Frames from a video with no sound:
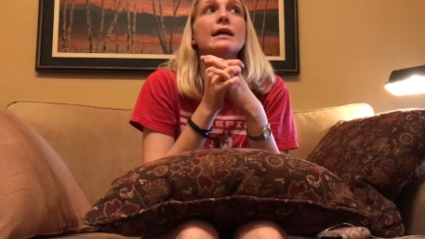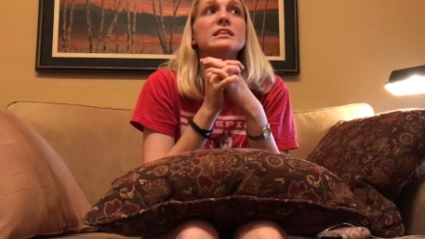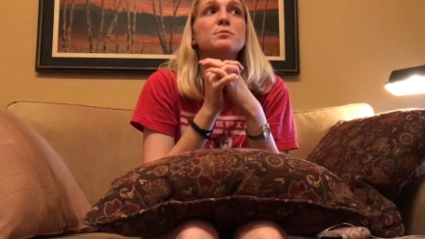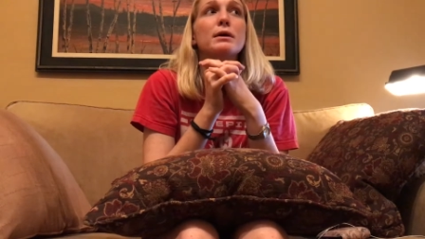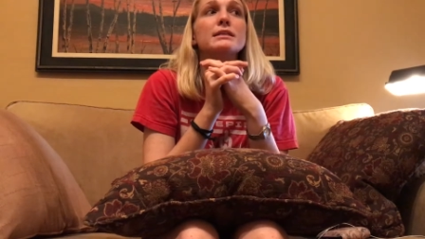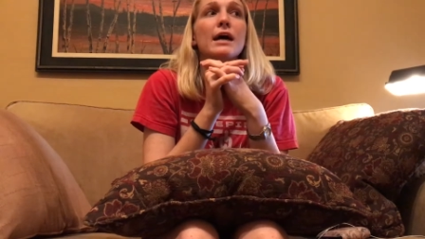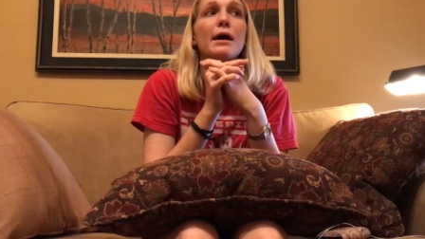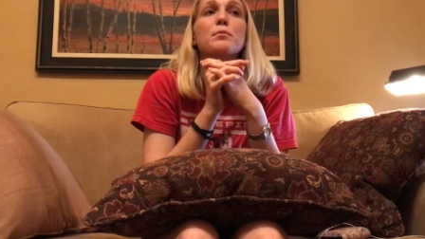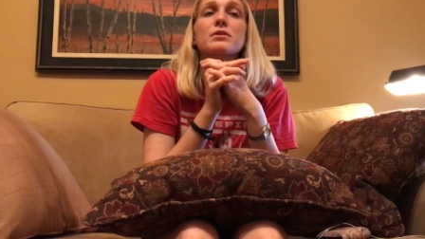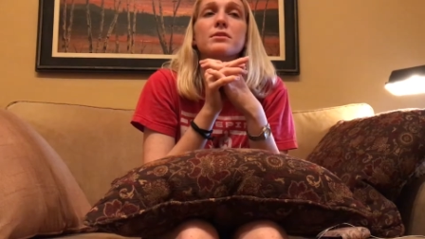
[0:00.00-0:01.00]
and spent
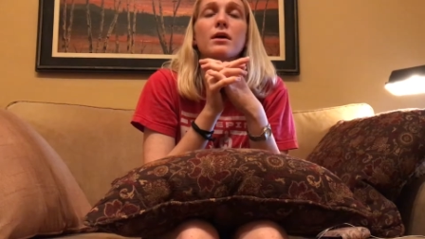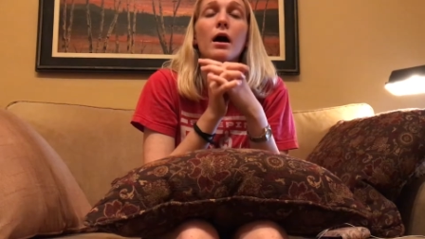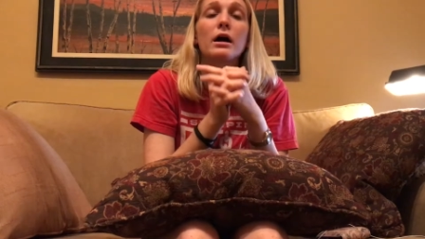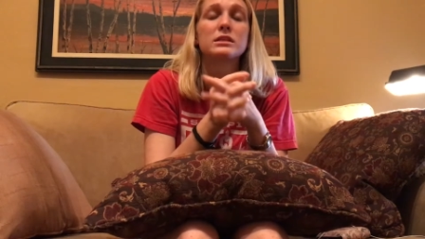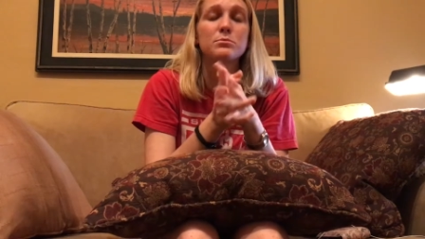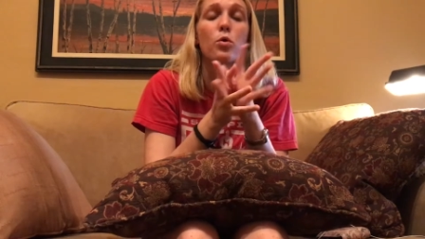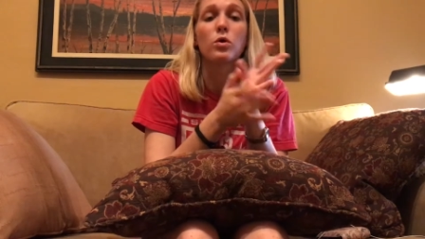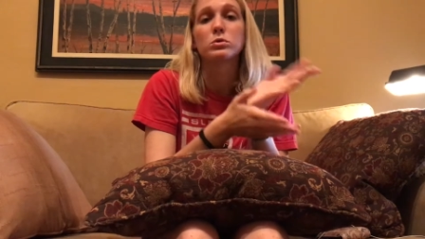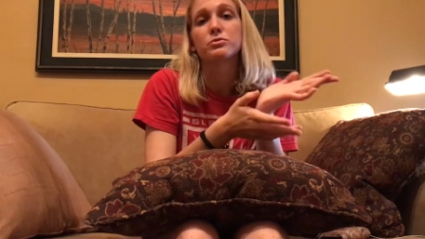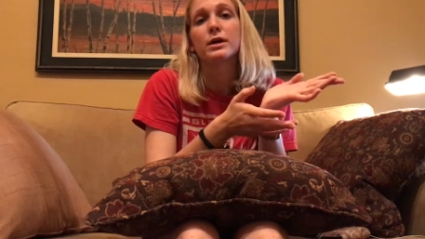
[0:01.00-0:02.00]
time with some
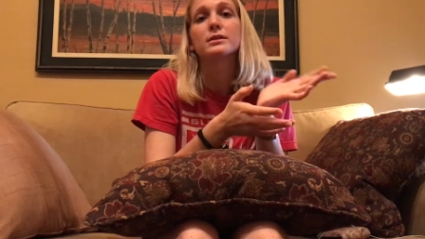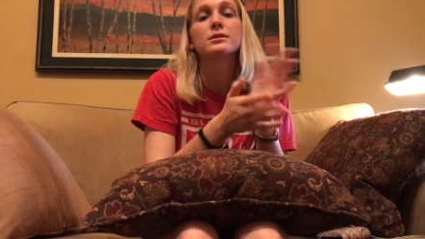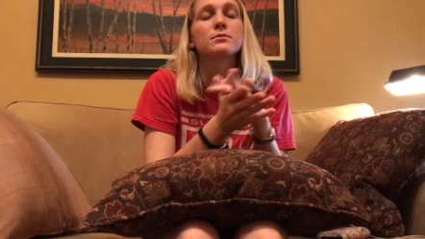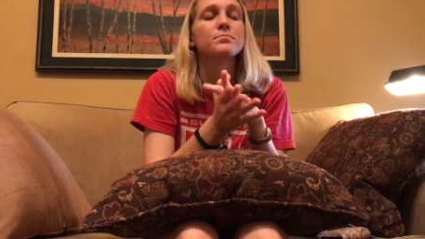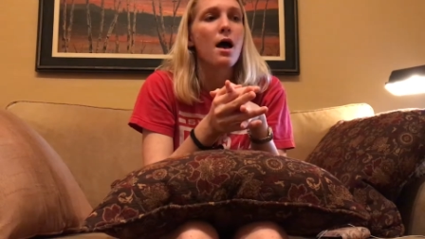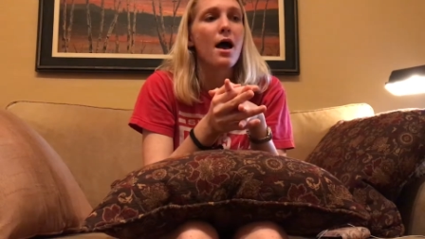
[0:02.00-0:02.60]
more old friends.